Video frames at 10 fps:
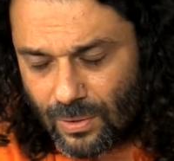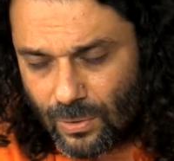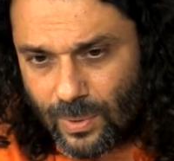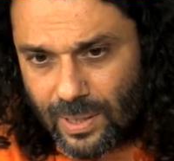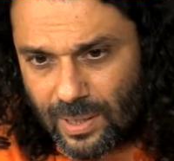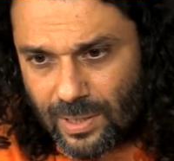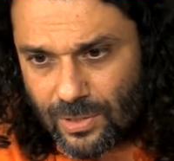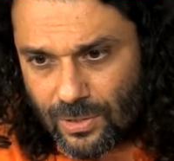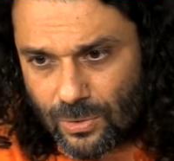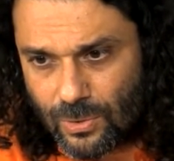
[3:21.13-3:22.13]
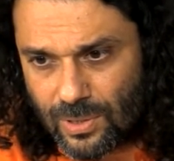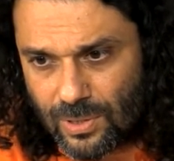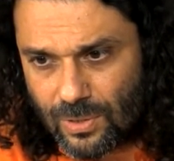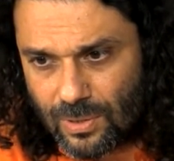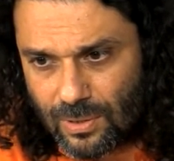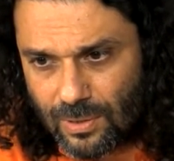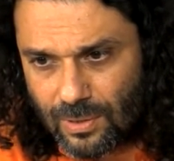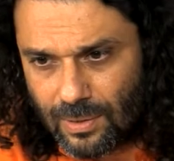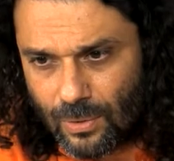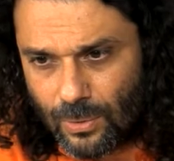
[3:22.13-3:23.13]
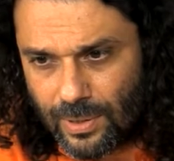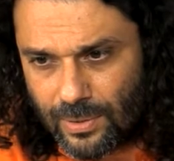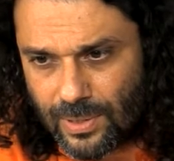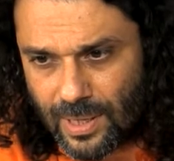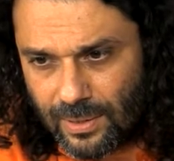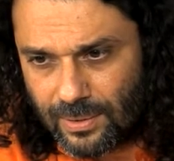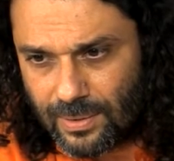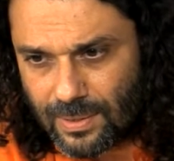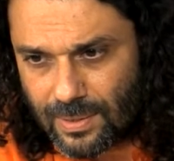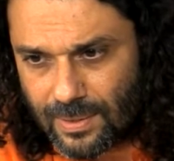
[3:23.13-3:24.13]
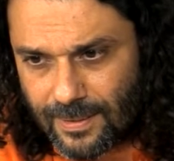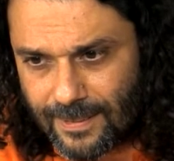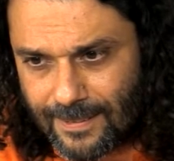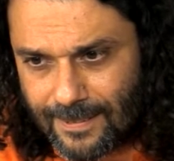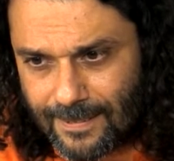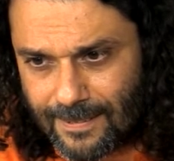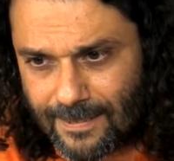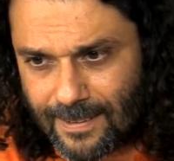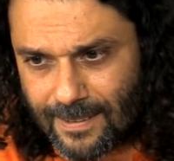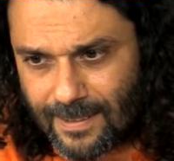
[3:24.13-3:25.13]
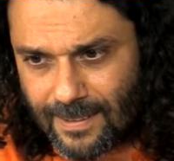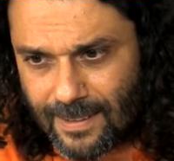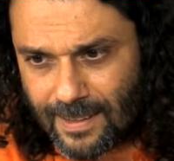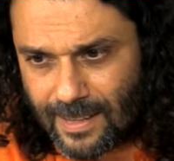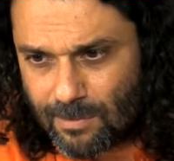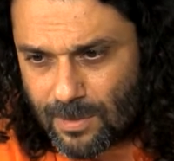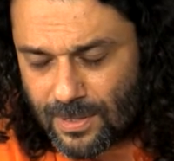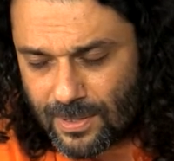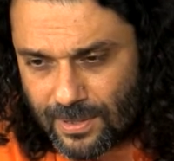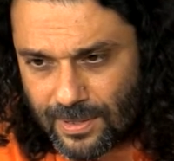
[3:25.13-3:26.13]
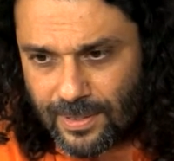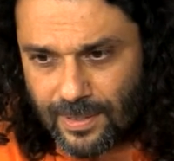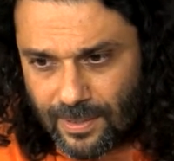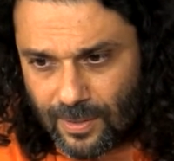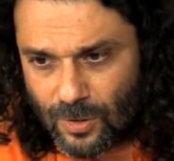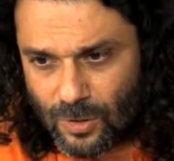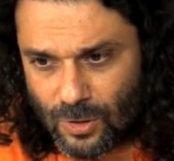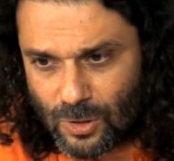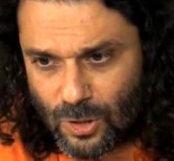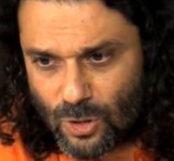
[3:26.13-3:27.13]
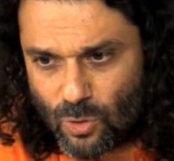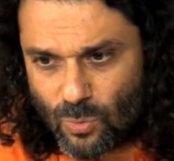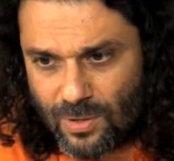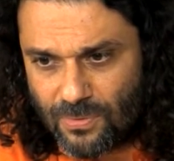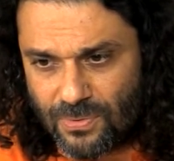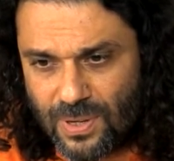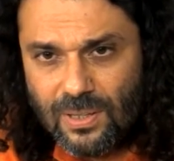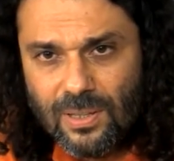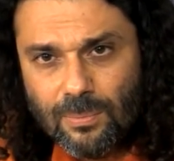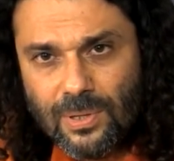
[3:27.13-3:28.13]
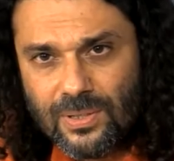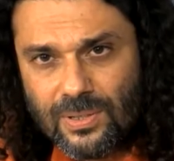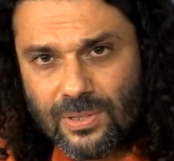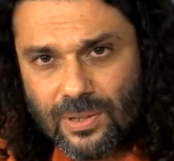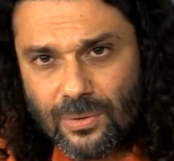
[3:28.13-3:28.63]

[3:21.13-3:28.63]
all one needs to do is go into silence, and I'm certain you will feel their presence